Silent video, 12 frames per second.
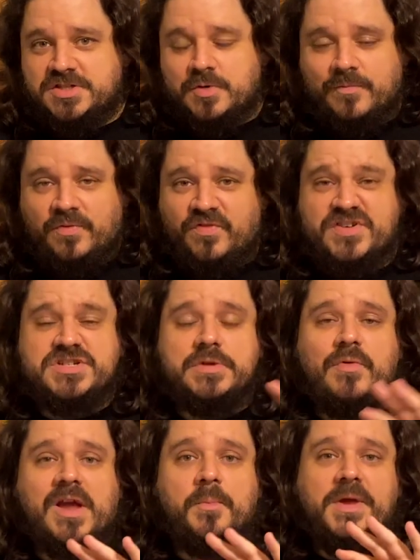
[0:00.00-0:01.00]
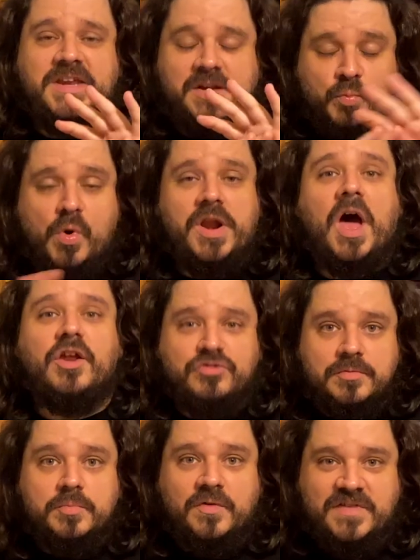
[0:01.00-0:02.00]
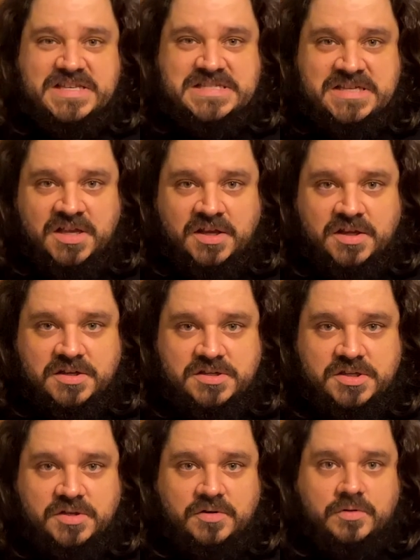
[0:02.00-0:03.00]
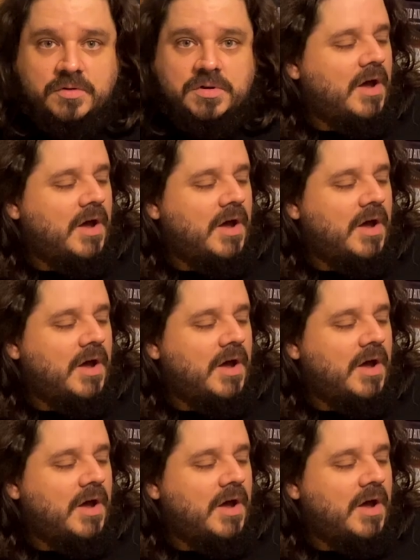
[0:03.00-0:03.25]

So I've officially recommended 100 movies to you.